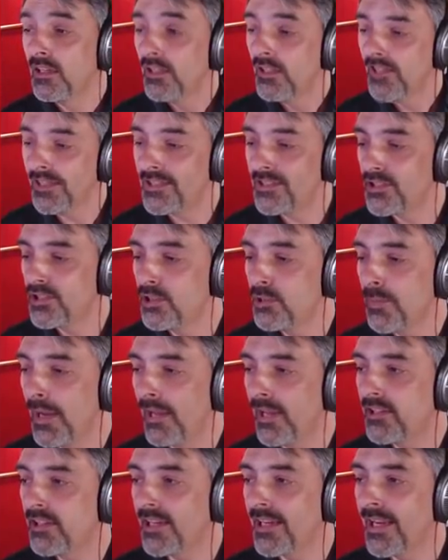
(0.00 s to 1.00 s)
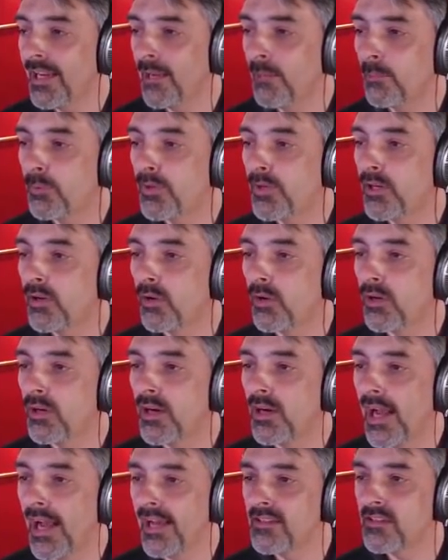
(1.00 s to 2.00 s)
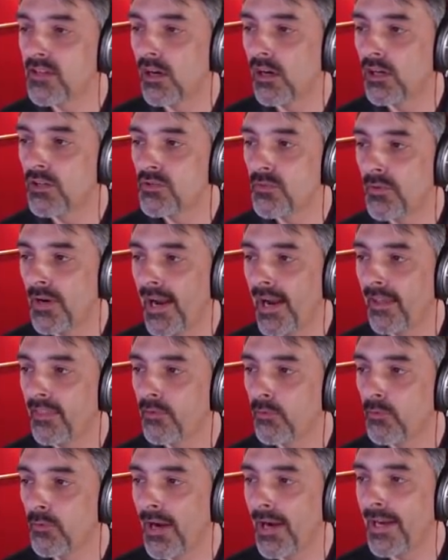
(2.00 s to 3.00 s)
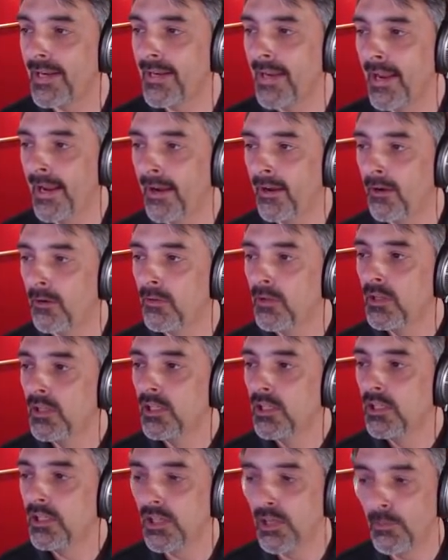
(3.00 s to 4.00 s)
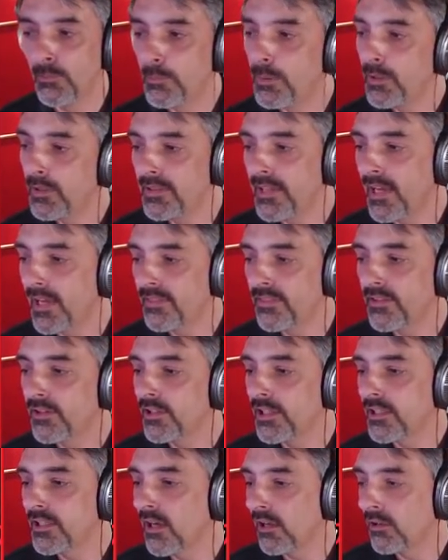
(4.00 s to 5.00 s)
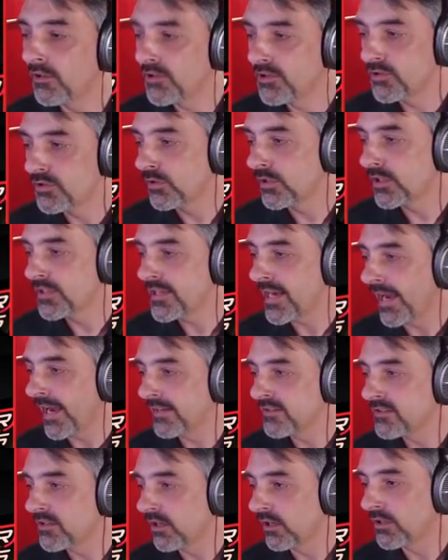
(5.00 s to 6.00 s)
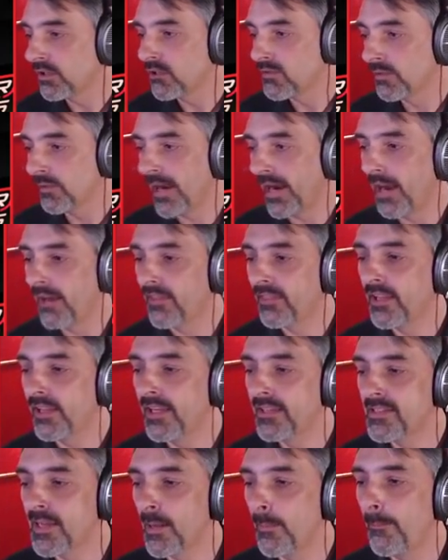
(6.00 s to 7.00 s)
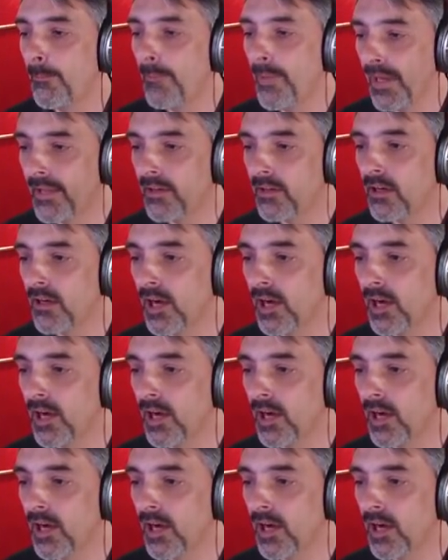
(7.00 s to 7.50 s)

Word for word: It's too bad you can't pre-order Asgard's Wrath right now. You put that thirty dollars towards Asgard's Wrath. It's a better